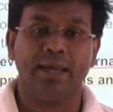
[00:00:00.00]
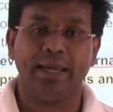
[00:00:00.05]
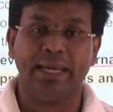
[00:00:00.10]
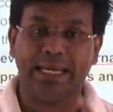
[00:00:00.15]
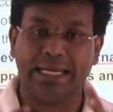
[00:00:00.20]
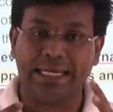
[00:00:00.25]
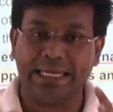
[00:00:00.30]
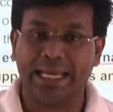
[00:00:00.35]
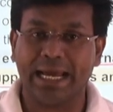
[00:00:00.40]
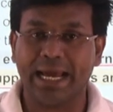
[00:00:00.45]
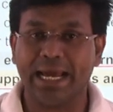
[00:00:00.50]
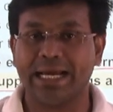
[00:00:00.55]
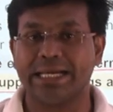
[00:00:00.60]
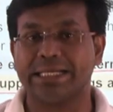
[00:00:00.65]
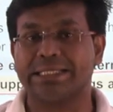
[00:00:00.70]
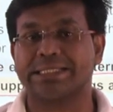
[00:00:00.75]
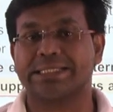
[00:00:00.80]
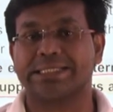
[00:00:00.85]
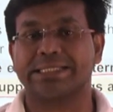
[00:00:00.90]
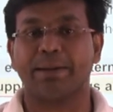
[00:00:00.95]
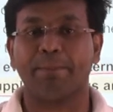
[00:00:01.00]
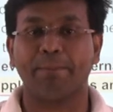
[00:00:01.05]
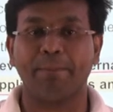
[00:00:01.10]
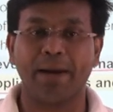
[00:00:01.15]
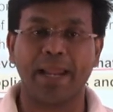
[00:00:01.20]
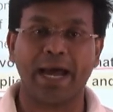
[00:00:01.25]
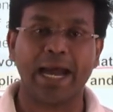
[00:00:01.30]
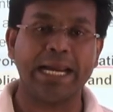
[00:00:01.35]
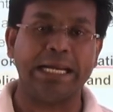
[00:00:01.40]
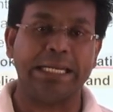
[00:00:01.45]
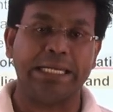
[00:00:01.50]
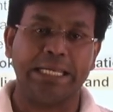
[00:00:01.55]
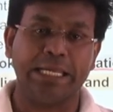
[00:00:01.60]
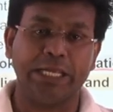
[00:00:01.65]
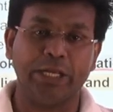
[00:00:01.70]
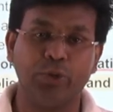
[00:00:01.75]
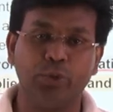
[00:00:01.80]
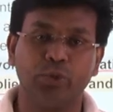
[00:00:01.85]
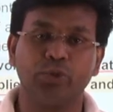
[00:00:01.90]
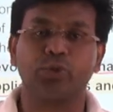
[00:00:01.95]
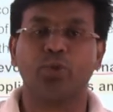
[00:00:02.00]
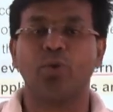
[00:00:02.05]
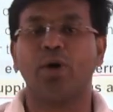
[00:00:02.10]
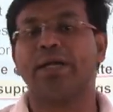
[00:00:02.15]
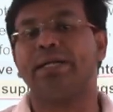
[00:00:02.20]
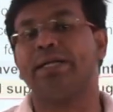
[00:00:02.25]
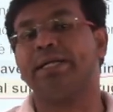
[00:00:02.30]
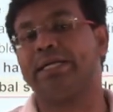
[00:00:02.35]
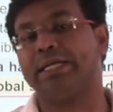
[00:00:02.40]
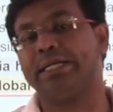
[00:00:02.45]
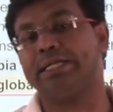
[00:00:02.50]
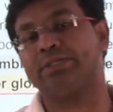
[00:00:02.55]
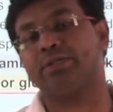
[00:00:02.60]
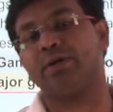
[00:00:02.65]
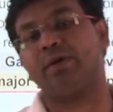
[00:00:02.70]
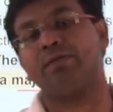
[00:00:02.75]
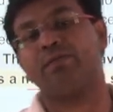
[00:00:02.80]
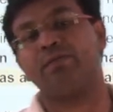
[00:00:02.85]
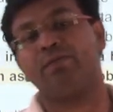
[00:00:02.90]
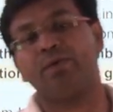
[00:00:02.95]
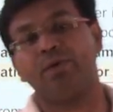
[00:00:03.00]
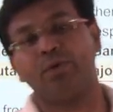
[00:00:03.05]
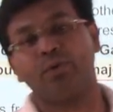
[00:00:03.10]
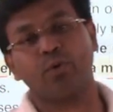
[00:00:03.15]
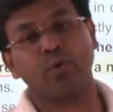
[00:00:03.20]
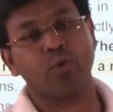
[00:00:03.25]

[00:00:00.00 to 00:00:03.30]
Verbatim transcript: India has supplied huge quantities of, you know,